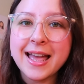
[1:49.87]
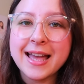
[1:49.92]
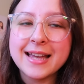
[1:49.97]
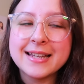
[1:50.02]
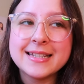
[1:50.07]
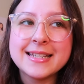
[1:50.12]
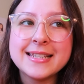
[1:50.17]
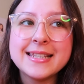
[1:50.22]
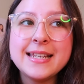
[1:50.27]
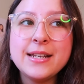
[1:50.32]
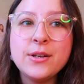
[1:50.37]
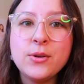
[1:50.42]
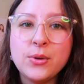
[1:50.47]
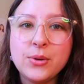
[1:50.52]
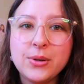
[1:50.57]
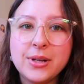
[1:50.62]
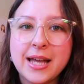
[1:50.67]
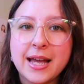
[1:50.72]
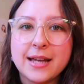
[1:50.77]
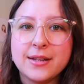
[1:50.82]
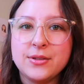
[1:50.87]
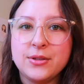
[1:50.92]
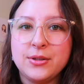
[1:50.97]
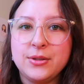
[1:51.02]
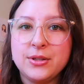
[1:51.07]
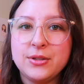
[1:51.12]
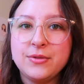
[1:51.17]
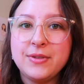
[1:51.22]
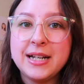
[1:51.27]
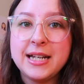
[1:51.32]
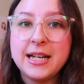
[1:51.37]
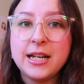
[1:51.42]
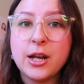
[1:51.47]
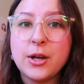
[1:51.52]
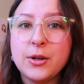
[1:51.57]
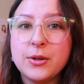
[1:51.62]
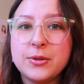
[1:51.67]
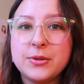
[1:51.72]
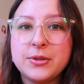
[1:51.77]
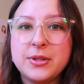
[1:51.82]
and it's in Horncastle. It's really
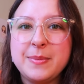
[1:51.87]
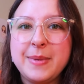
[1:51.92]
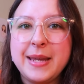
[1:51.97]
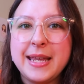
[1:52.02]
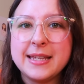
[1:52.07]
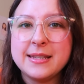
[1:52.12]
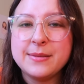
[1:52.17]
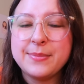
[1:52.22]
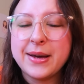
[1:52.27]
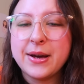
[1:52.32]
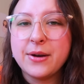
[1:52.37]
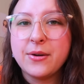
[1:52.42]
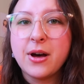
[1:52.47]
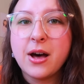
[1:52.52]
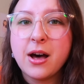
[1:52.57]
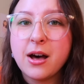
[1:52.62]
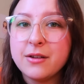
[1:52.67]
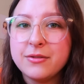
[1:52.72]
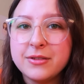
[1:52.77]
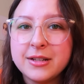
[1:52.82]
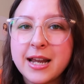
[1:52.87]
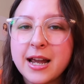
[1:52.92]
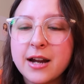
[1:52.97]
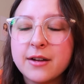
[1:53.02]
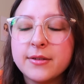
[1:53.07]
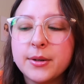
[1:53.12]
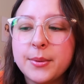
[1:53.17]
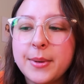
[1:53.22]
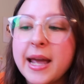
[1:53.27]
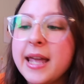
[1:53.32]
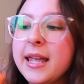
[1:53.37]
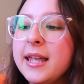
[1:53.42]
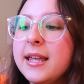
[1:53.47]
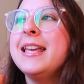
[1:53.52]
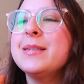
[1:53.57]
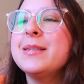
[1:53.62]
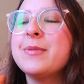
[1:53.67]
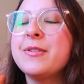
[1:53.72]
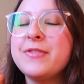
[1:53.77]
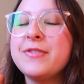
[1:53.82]
local to me, it's about half an hour away.
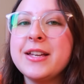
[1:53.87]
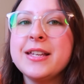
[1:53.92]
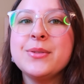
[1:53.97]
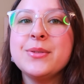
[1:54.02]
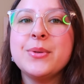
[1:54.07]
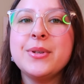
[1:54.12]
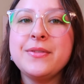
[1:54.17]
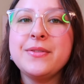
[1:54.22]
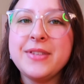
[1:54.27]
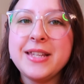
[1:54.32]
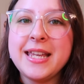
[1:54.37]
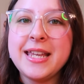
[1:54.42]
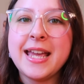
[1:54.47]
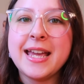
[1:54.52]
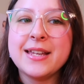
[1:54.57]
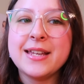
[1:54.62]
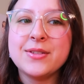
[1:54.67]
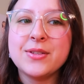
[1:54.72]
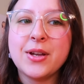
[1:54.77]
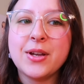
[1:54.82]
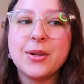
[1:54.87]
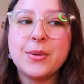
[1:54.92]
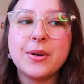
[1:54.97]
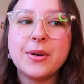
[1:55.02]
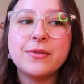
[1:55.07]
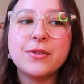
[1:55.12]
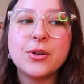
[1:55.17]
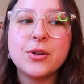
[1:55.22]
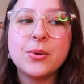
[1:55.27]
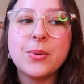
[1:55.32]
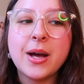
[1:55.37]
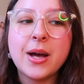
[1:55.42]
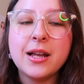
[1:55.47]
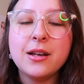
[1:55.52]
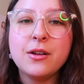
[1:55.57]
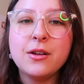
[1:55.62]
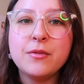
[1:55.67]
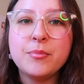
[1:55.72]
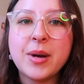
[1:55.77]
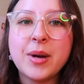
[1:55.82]
It's my first one of the year, so I've got quite a
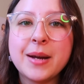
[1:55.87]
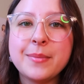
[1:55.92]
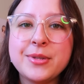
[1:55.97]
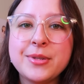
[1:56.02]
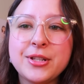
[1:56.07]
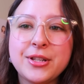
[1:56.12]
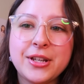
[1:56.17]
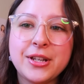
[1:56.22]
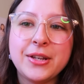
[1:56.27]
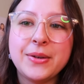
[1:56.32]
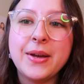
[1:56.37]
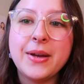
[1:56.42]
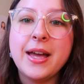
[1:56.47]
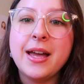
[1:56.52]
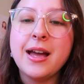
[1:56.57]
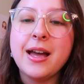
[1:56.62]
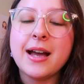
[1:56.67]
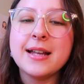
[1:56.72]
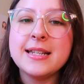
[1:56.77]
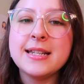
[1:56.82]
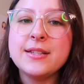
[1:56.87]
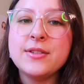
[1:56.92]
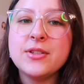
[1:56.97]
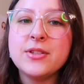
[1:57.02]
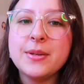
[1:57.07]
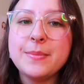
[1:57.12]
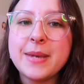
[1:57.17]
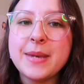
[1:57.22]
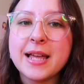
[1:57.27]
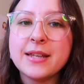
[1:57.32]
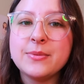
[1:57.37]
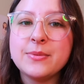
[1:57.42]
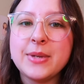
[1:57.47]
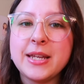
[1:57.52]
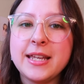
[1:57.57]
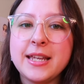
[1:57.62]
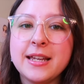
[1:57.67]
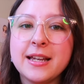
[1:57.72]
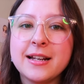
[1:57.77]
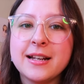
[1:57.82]
lot of prep to do. I did some last
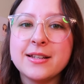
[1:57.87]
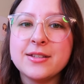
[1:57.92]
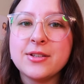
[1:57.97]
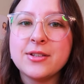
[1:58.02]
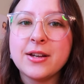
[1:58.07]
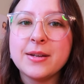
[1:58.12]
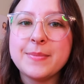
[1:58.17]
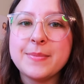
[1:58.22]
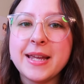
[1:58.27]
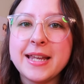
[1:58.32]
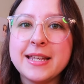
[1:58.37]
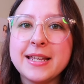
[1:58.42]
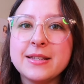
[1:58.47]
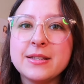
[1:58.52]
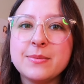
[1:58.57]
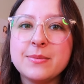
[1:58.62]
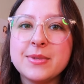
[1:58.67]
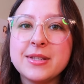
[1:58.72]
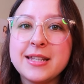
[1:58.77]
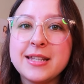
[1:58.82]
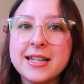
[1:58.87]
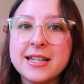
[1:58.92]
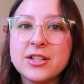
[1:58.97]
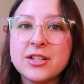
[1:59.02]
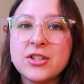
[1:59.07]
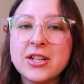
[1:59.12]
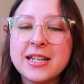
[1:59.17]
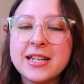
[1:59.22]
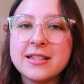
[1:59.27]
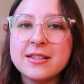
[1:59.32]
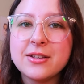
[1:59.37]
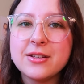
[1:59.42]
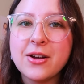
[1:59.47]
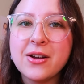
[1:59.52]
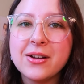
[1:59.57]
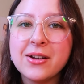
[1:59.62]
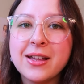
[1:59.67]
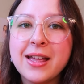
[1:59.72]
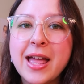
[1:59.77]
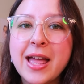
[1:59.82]
week and I started making some sticker sheet
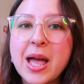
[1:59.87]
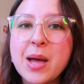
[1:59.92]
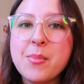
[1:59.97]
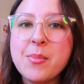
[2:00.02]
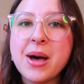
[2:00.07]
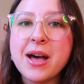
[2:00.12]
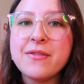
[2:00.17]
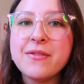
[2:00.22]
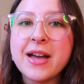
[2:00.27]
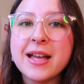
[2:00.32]
stock, but I've